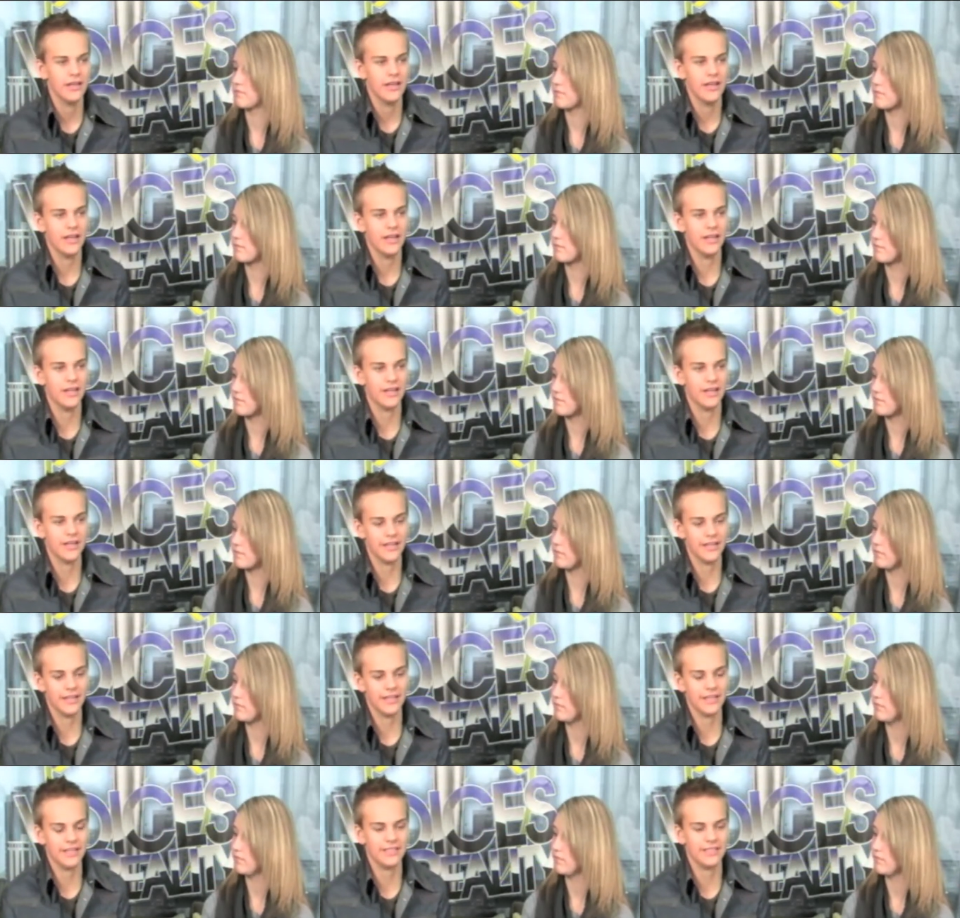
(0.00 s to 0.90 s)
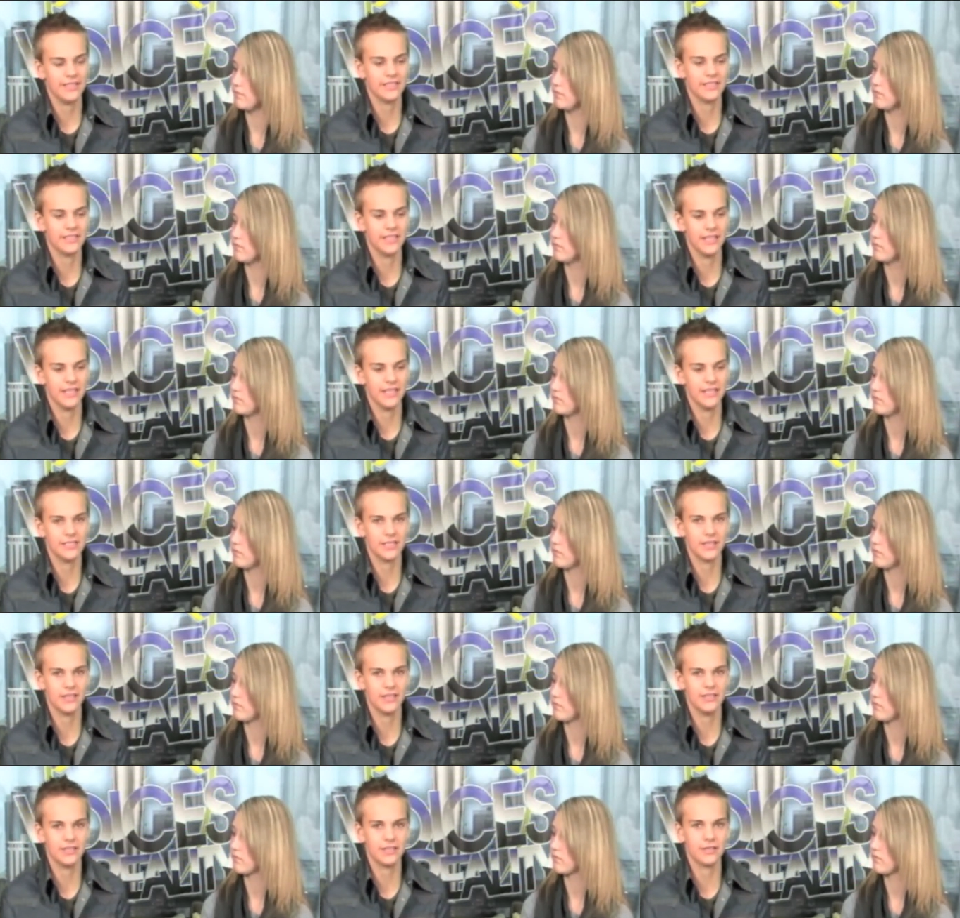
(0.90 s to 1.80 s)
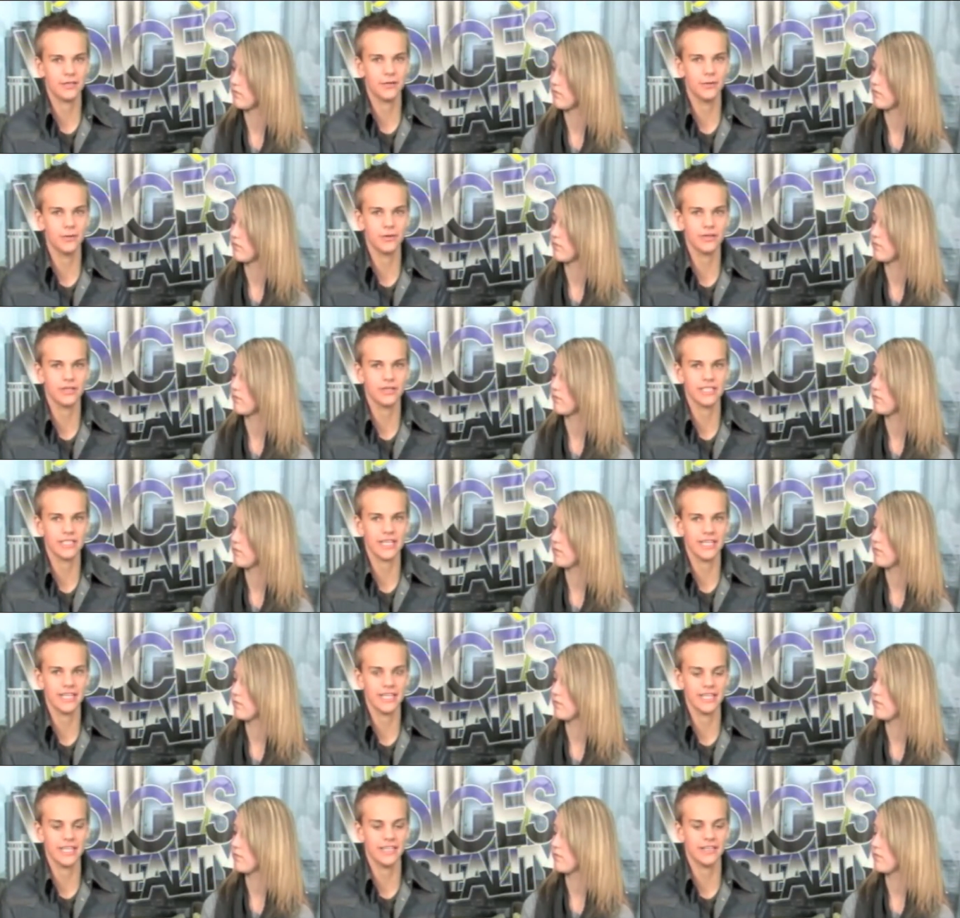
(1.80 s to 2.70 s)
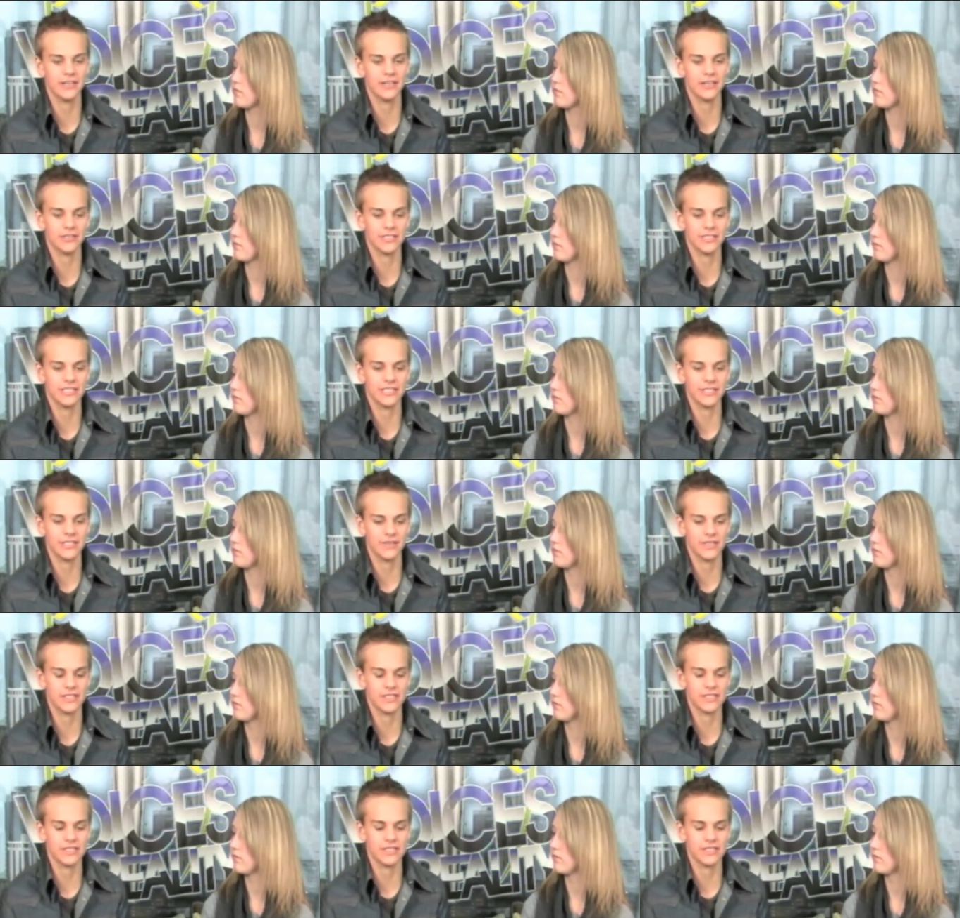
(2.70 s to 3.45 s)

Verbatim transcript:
Speaker 1: and it it's cool because I get to hear all these different